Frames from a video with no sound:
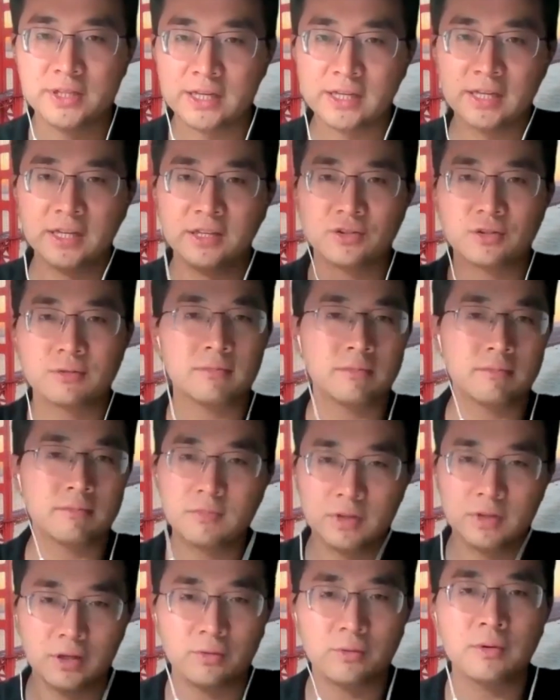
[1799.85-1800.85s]
They can,
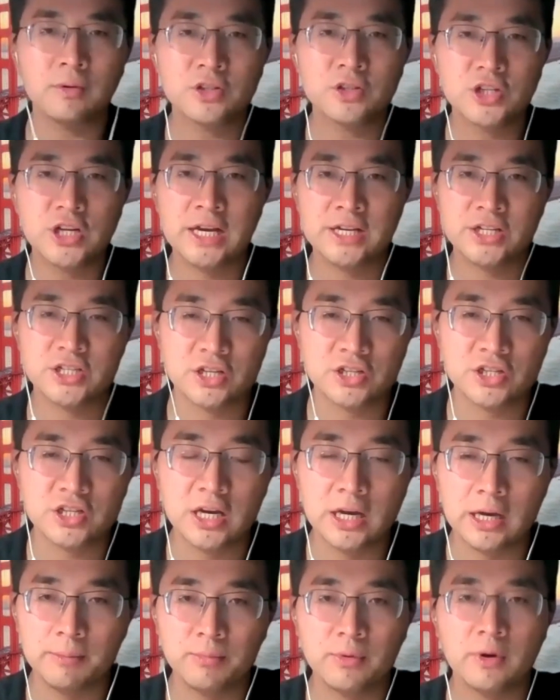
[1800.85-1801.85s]
change the
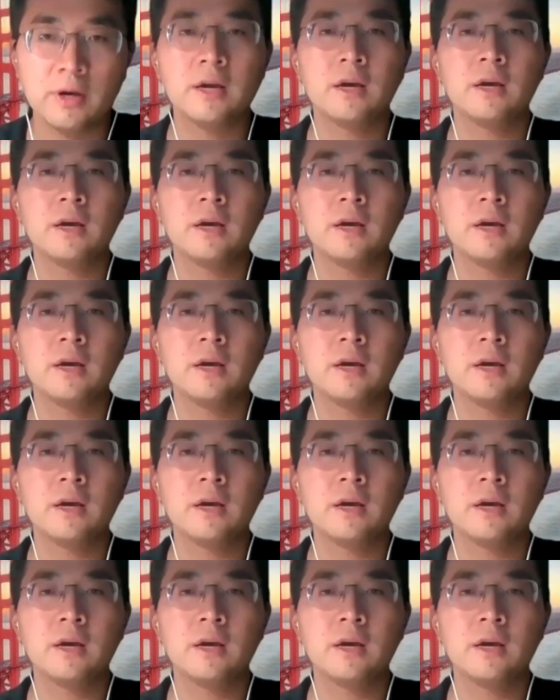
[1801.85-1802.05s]
shape,